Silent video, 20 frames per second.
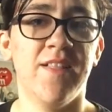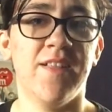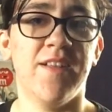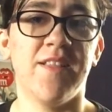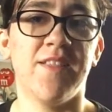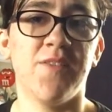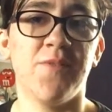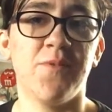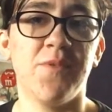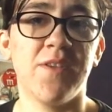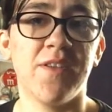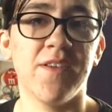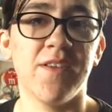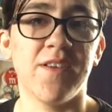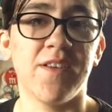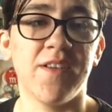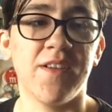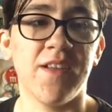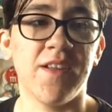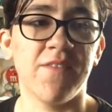That's a
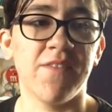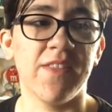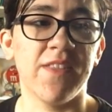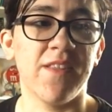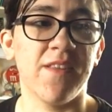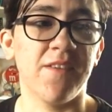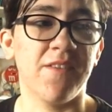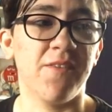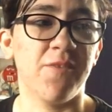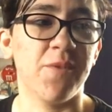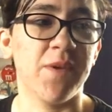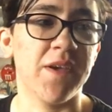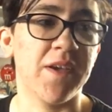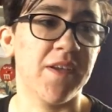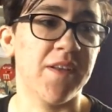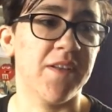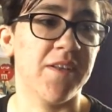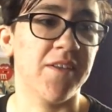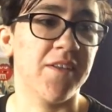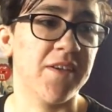really kind of cynical
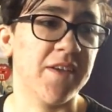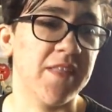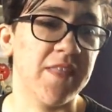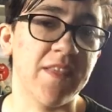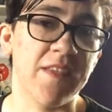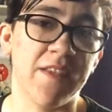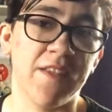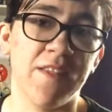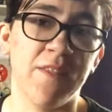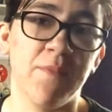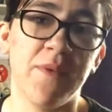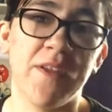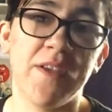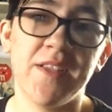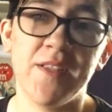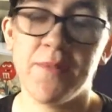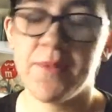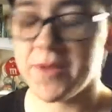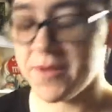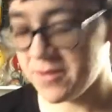way to look at things, but
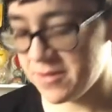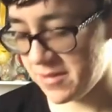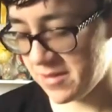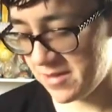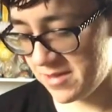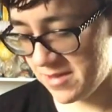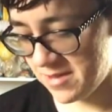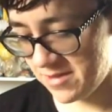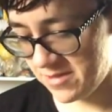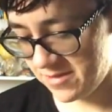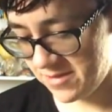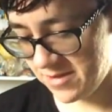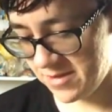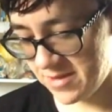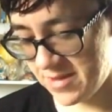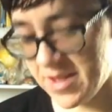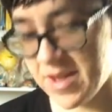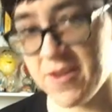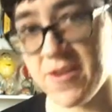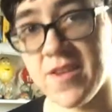I suppose that's just
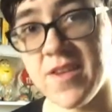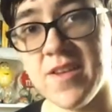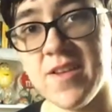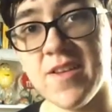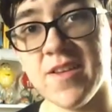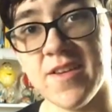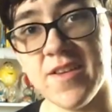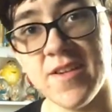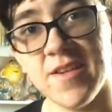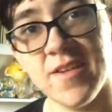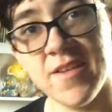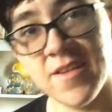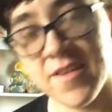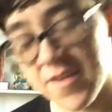how he did.